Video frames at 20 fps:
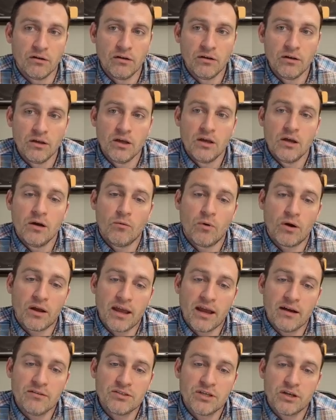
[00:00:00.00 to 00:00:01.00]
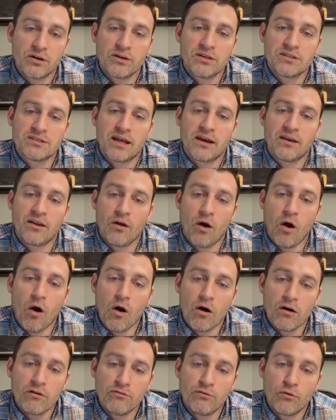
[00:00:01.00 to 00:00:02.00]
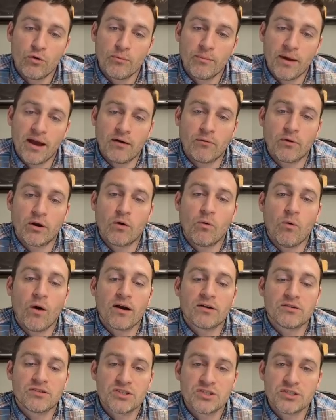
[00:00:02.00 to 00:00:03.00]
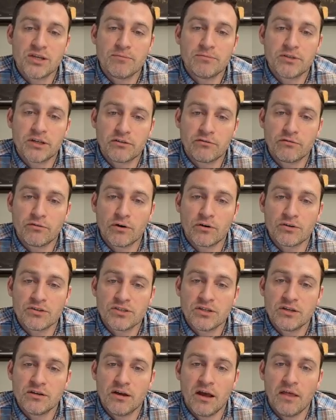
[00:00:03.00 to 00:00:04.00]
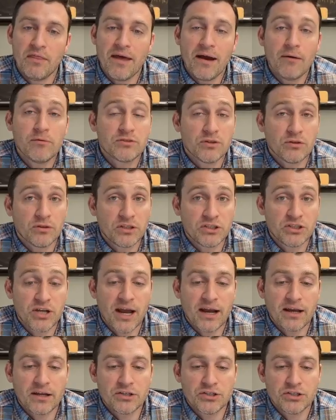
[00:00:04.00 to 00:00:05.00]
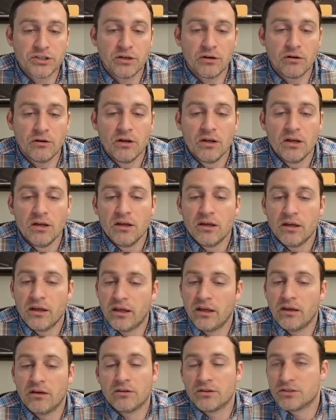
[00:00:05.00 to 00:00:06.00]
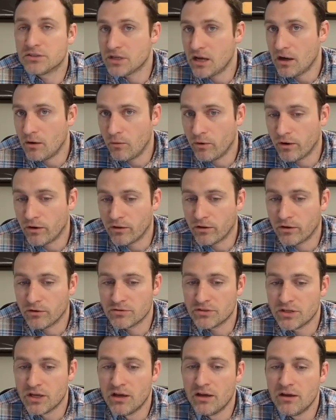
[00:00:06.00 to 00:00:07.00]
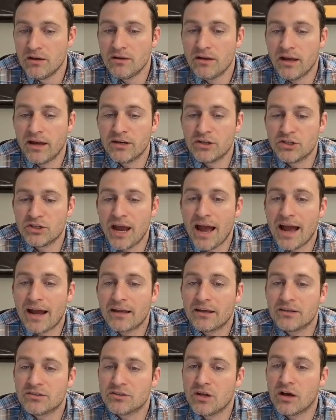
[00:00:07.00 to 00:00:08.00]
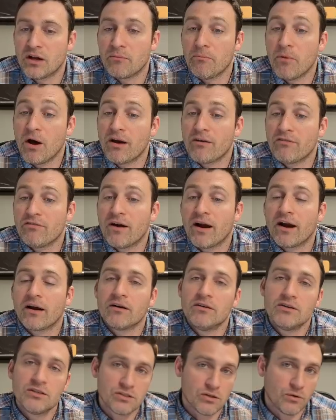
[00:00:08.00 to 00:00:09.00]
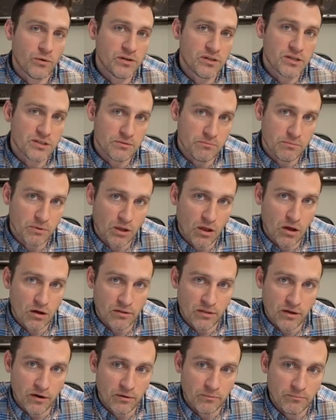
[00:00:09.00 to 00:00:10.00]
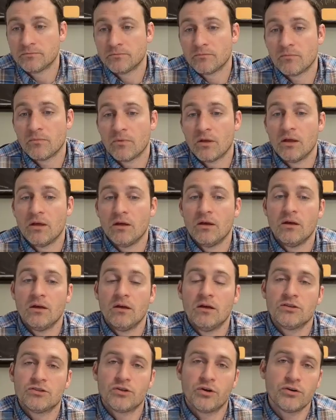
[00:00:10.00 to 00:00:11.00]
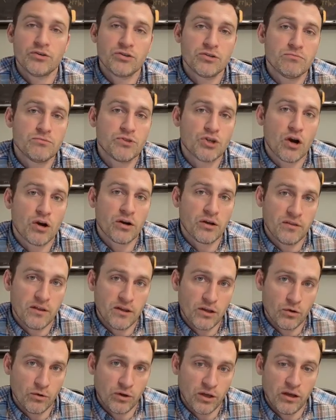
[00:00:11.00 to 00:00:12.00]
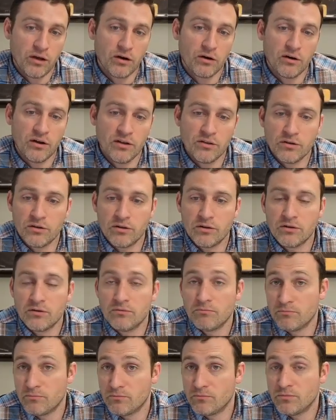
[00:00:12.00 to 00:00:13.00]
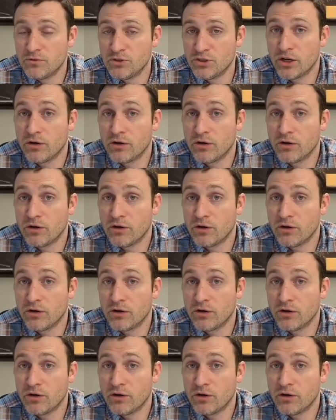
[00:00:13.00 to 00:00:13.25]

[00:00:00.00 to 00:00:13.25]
What counts here is that our format required subject first, and that was only Jack and Jill. Hill is not one of those. And Jack is not a modifier, so it doesn't belong there. So here's some jargon that you'll hear in the general